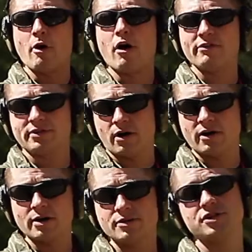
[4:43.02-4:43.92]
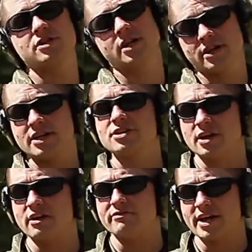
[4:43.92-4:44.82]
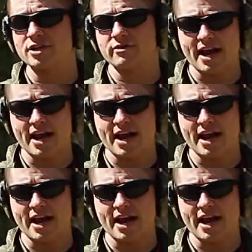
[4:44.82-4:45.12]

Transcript: off target, which is going to affect your